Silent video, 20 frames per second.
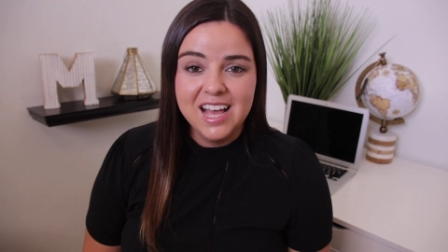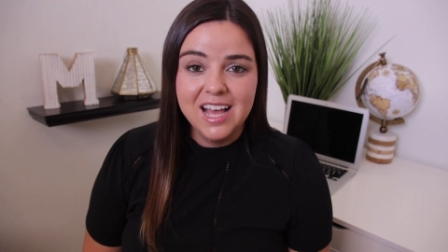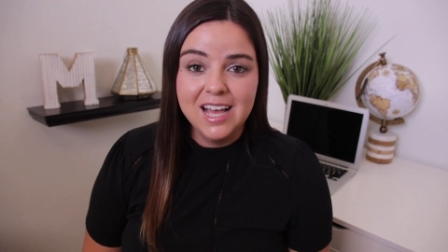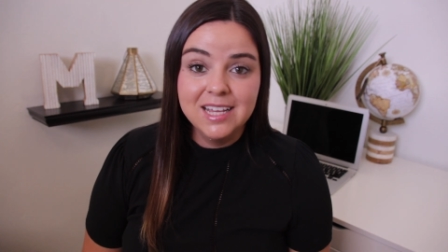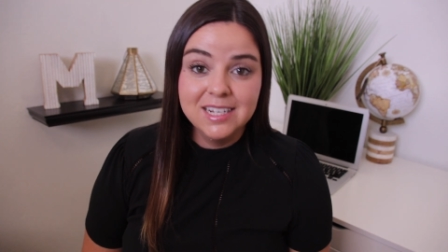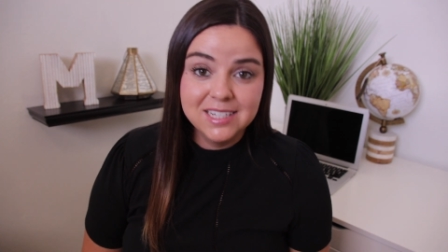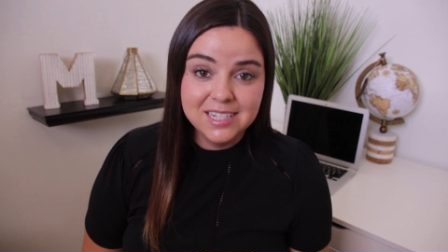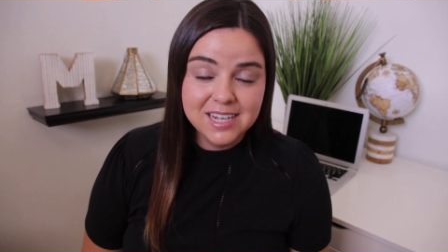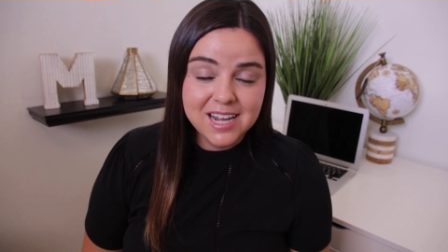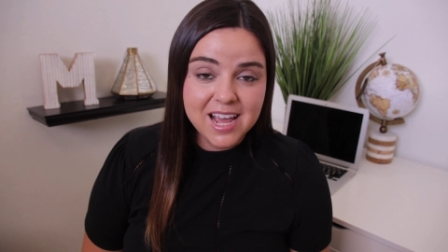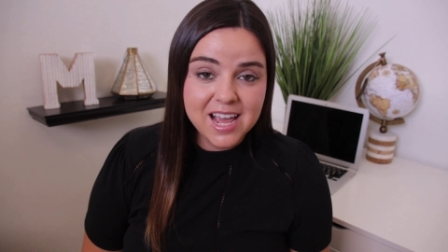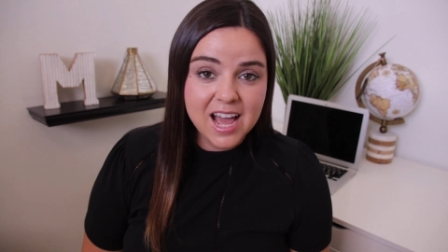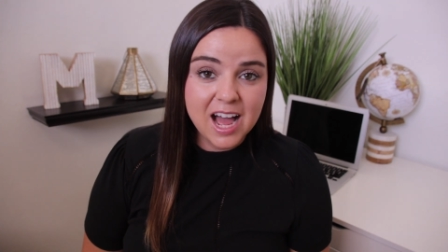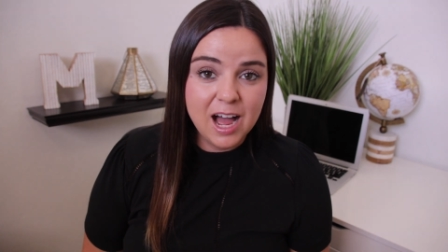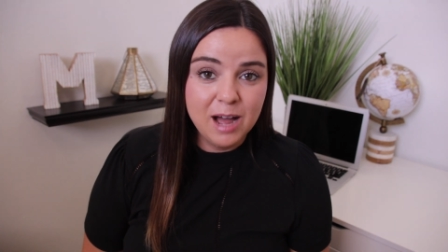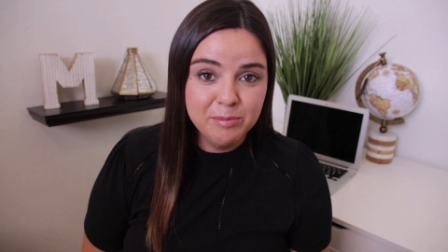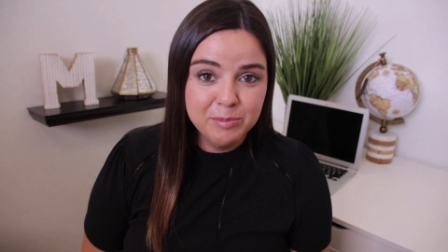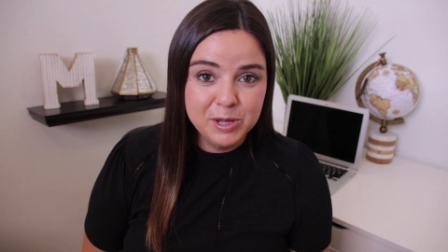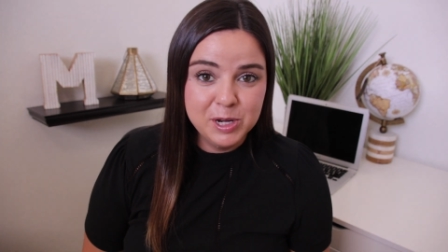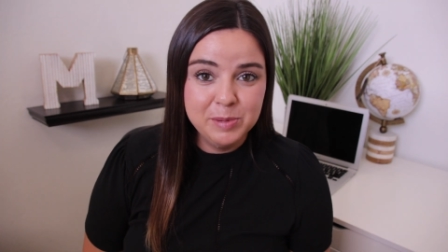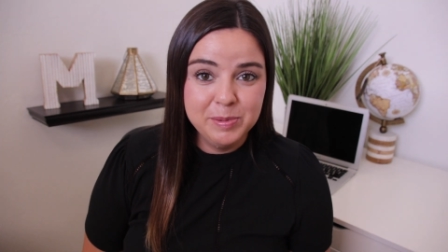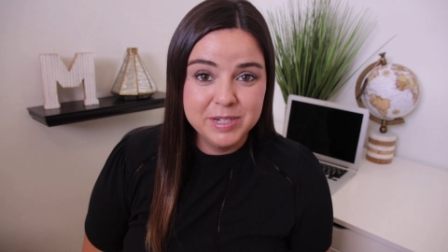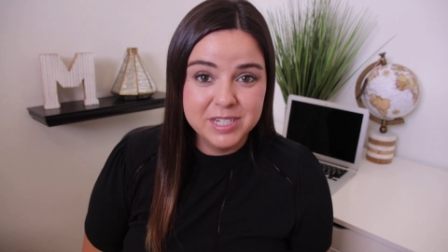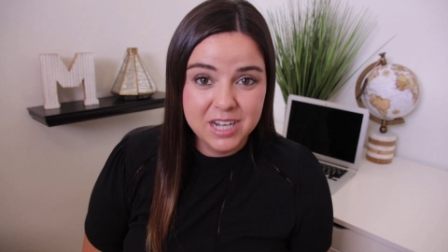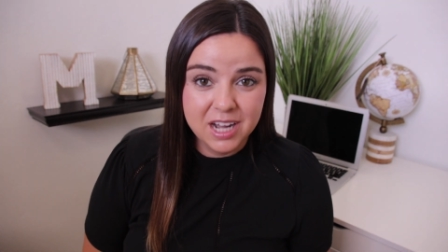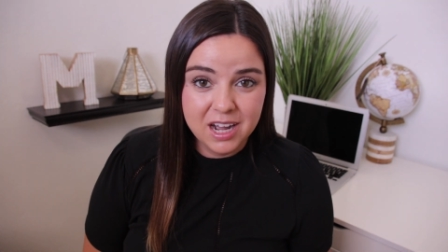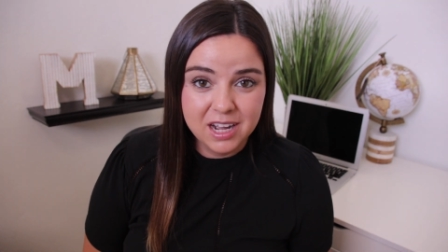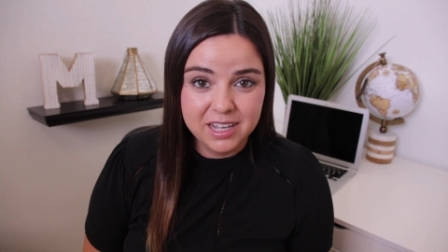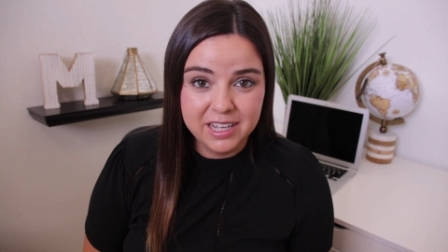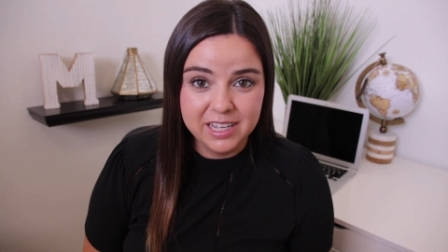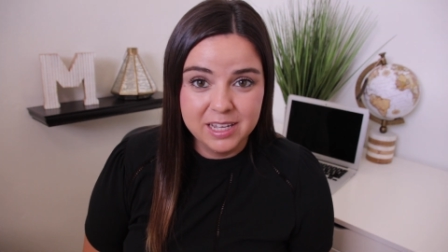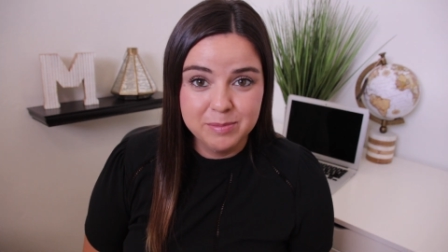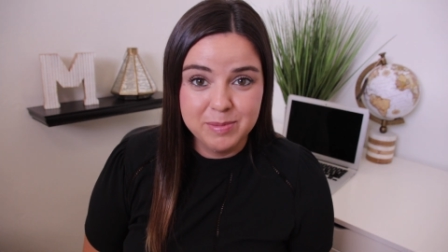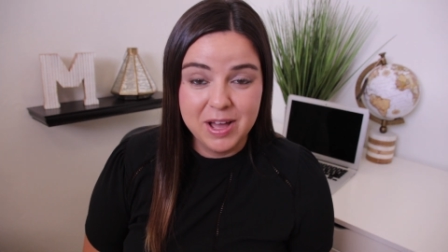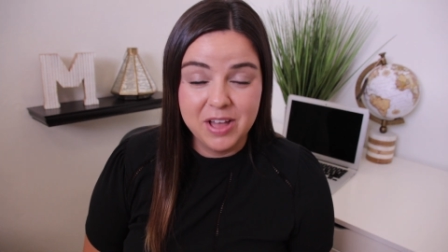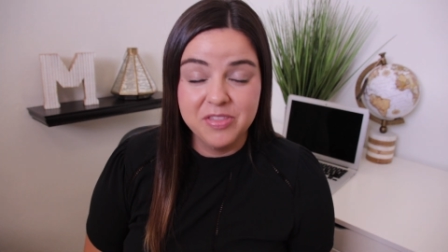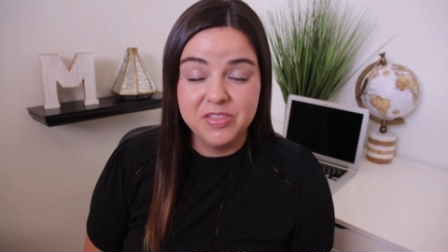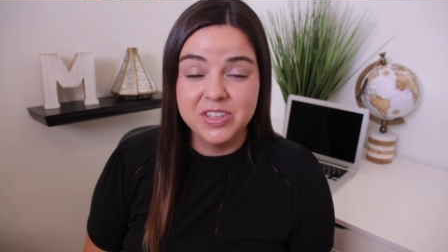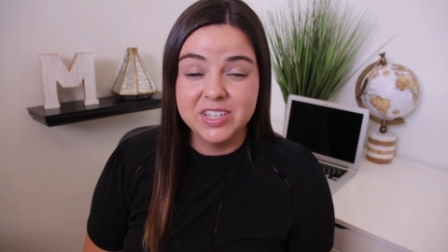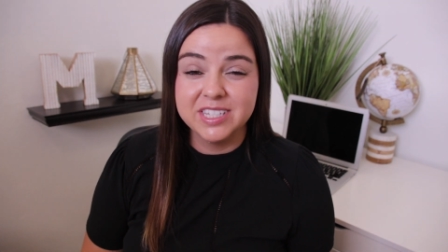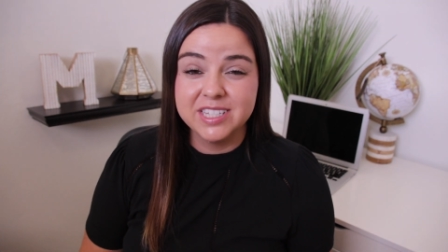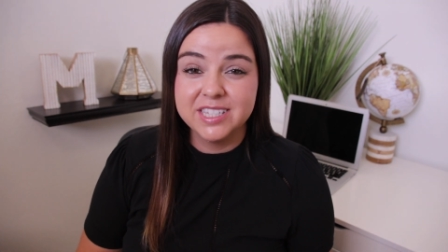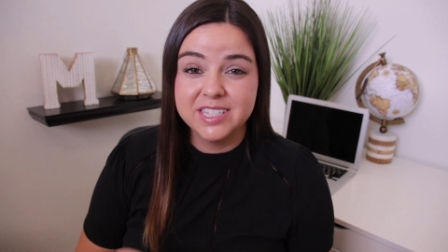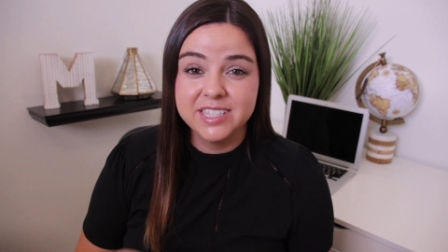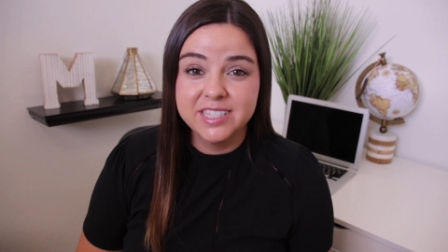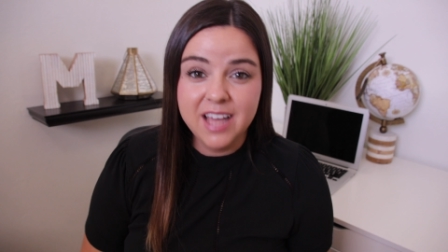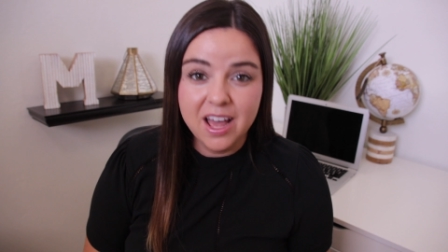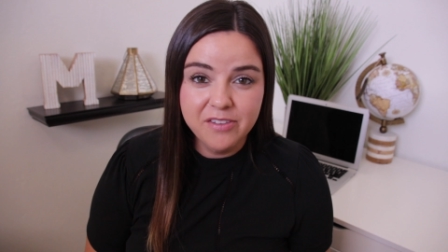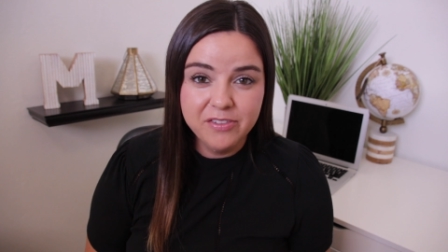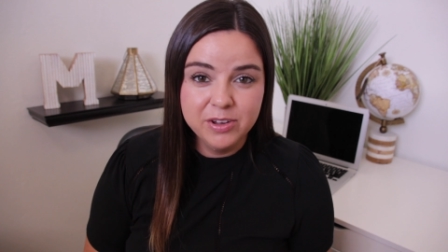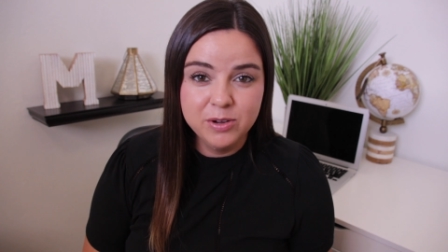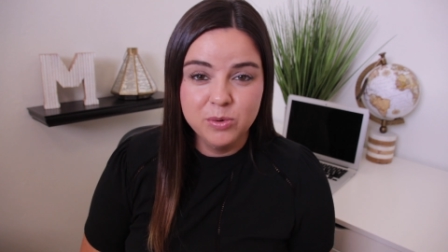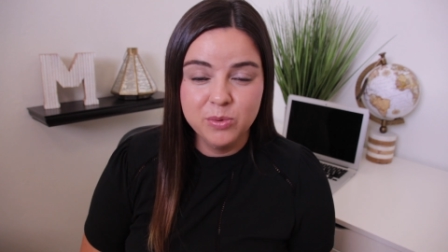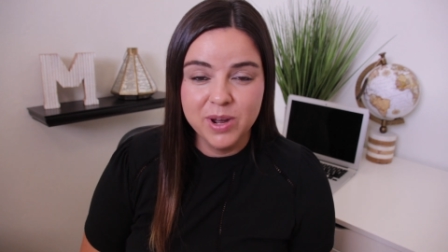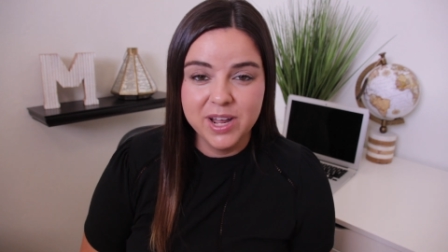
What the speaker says: and today I'm going to be talking about the 7